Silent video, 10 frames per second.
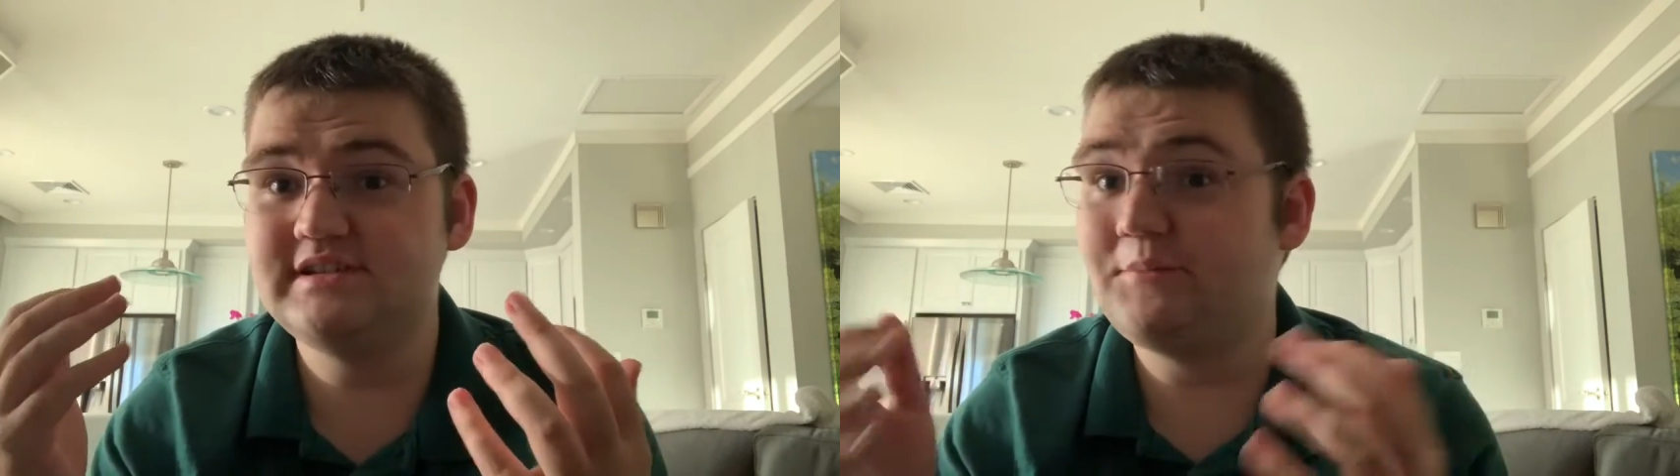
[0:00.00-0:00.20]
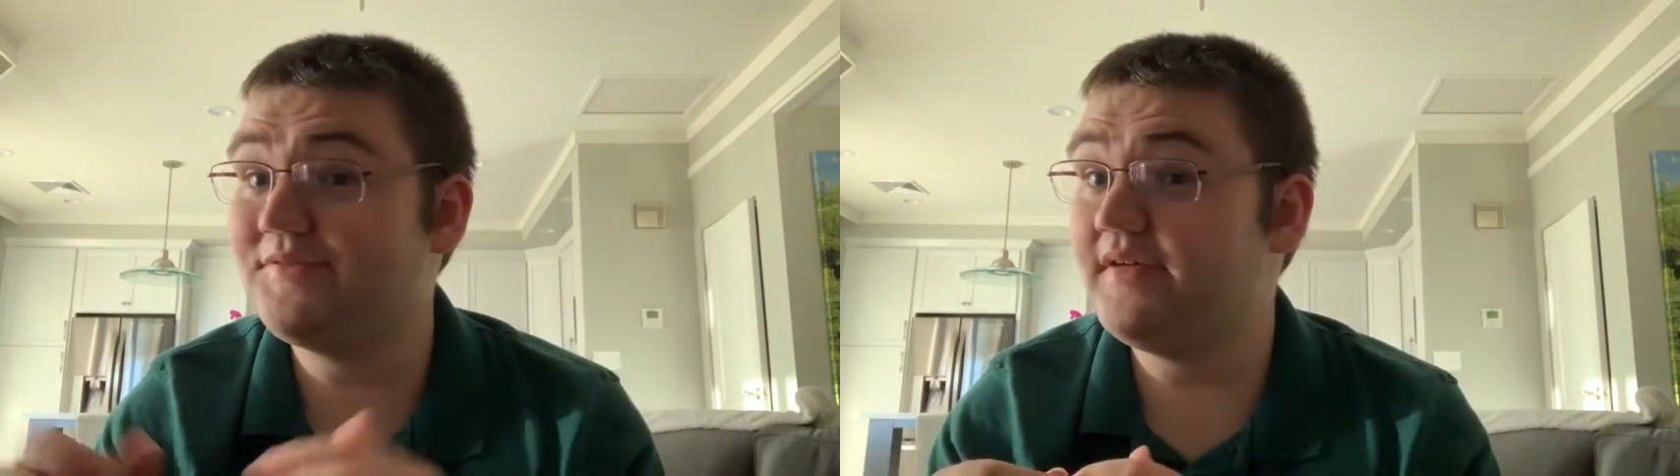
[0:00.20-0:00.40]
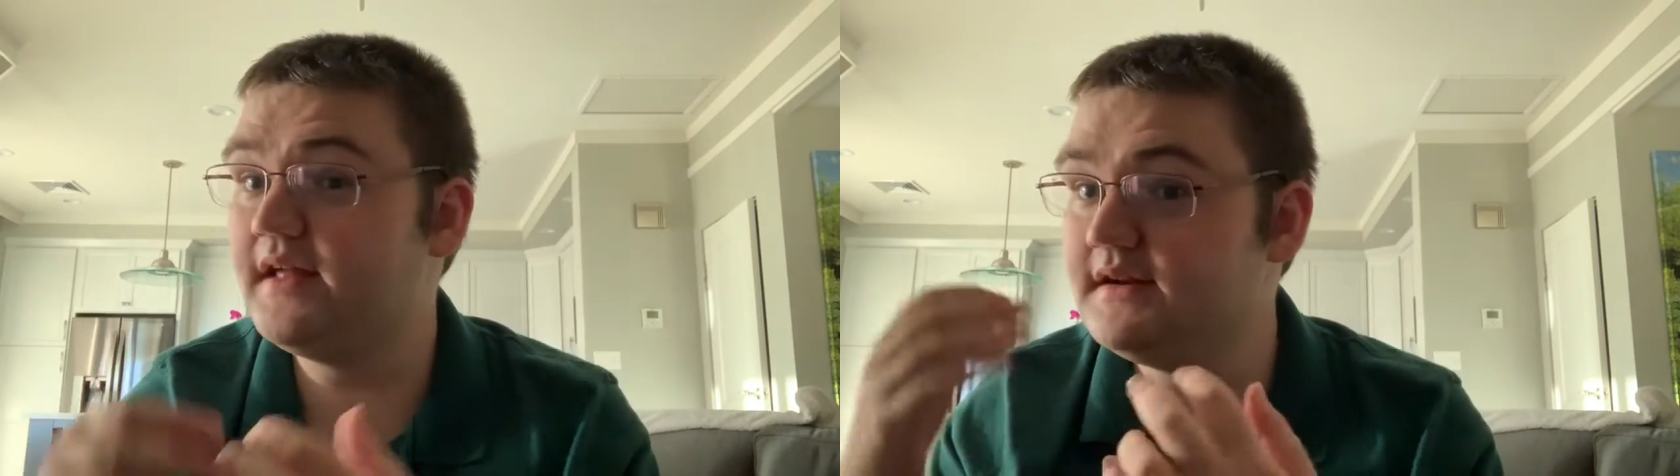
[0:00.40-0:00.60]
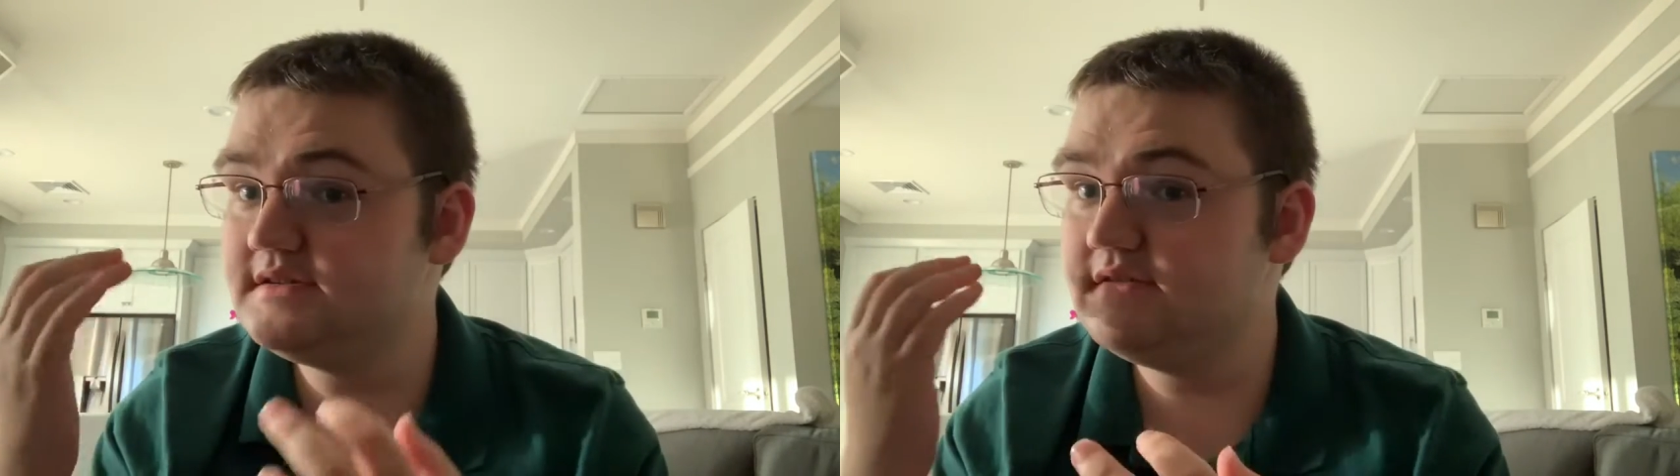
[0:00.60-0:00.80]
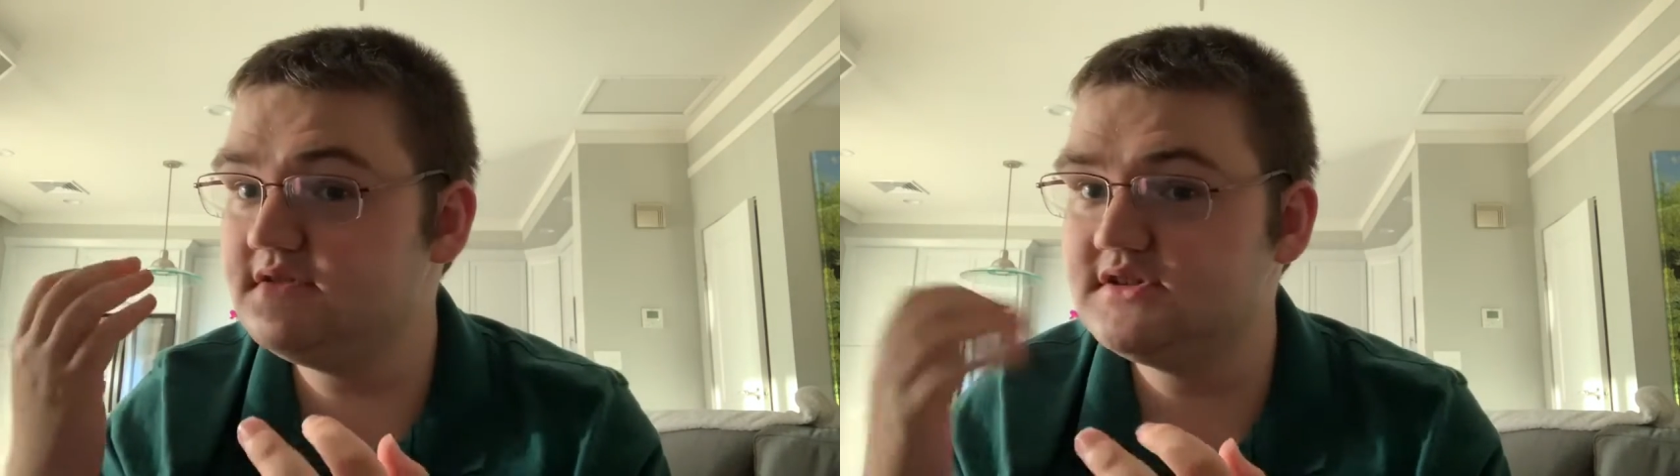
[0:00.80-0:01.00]
I mean, kind of
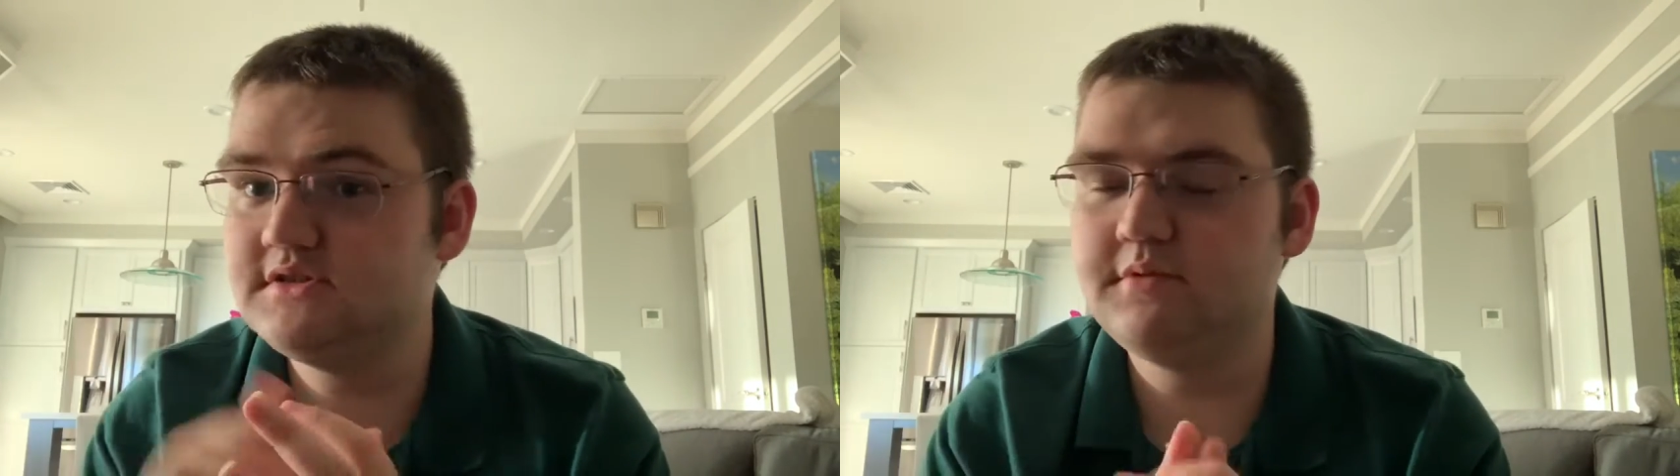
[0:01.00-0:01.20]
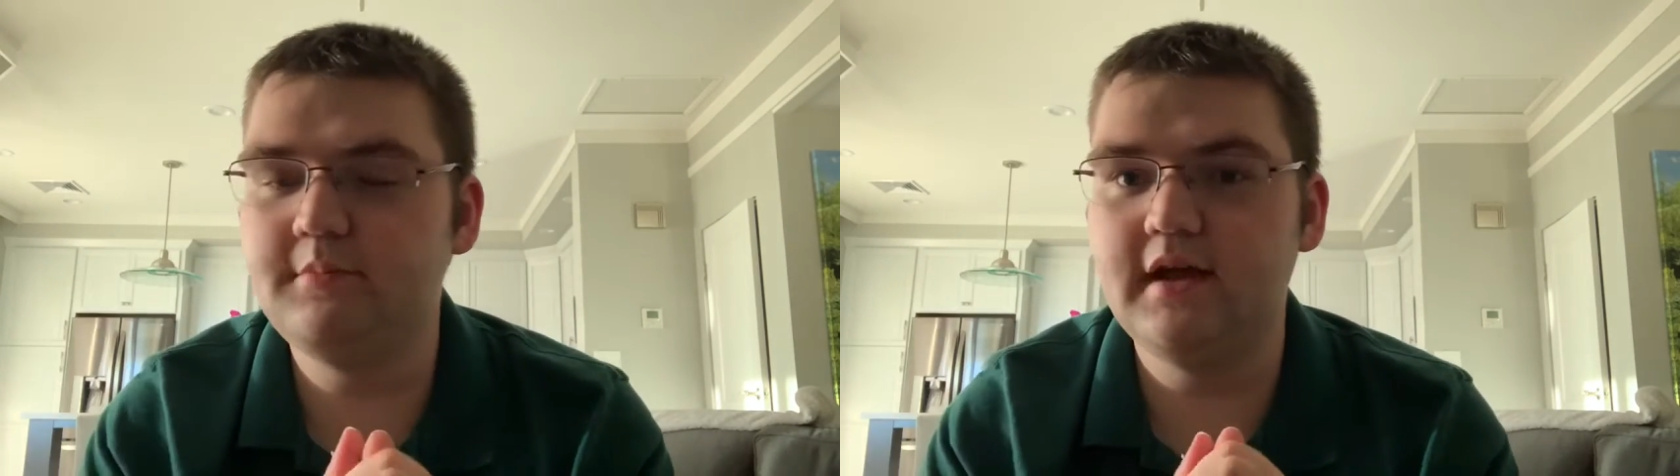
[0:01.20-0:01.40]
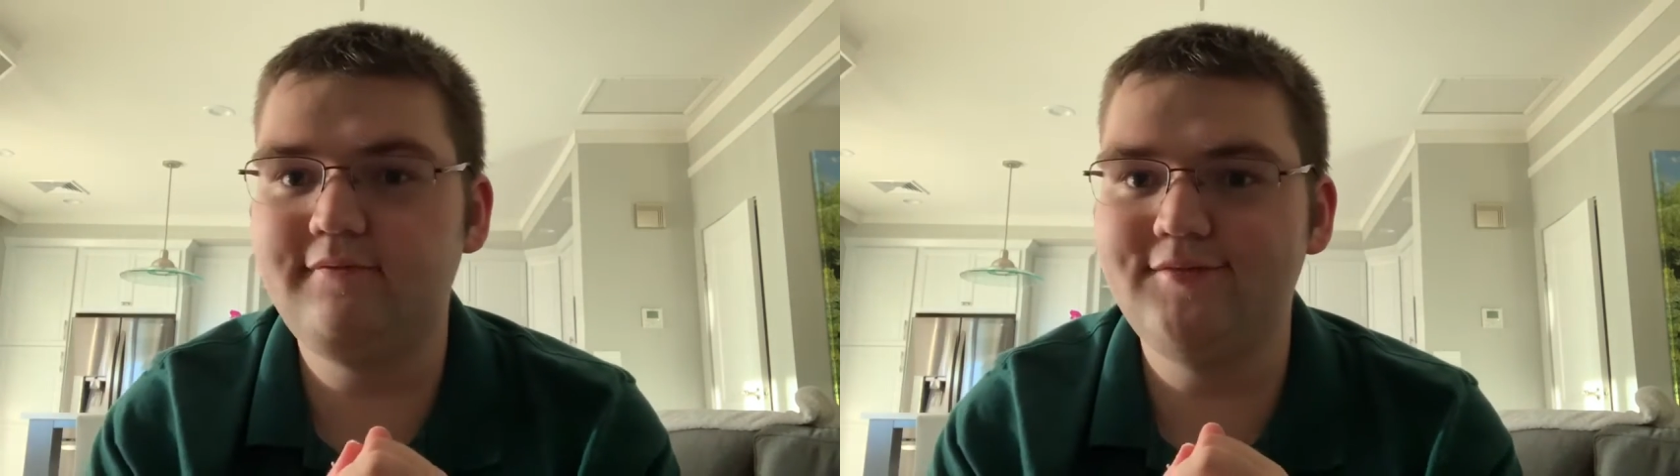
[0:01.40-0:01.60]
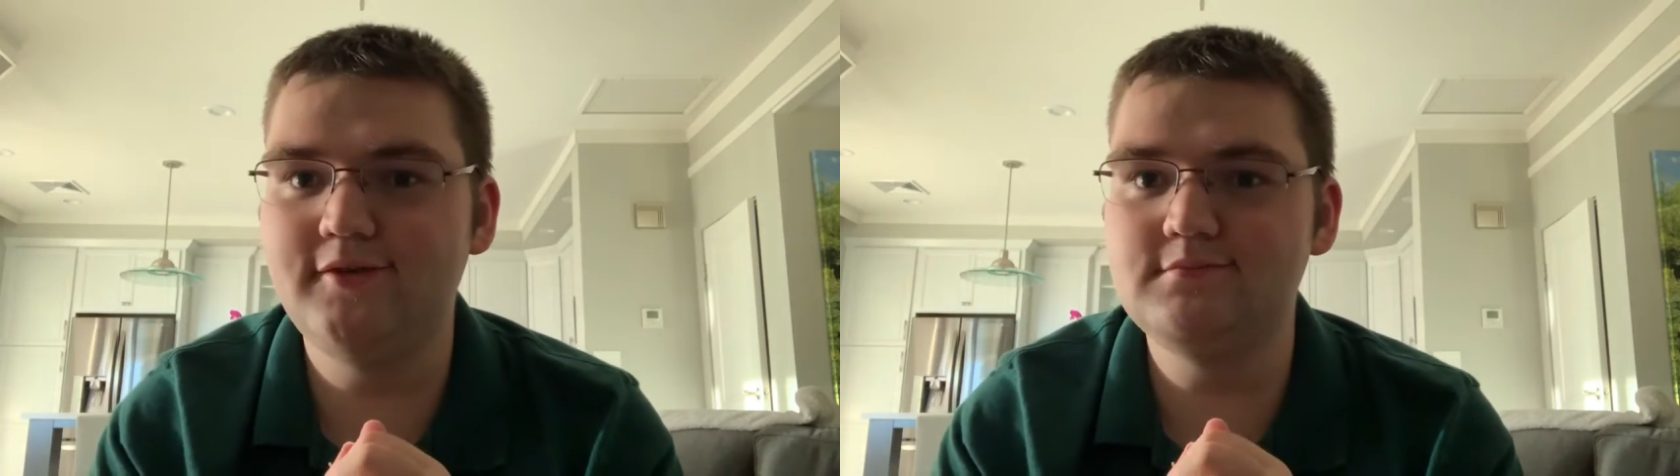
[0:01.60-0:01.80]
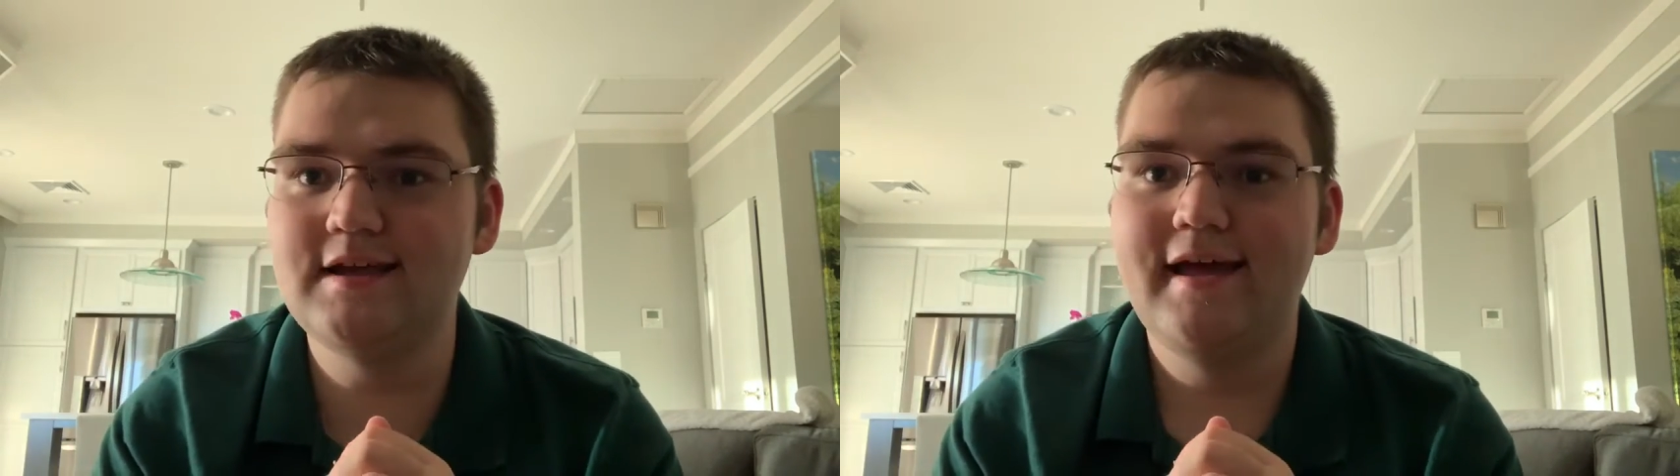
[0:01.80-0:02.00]
seen the Superman films.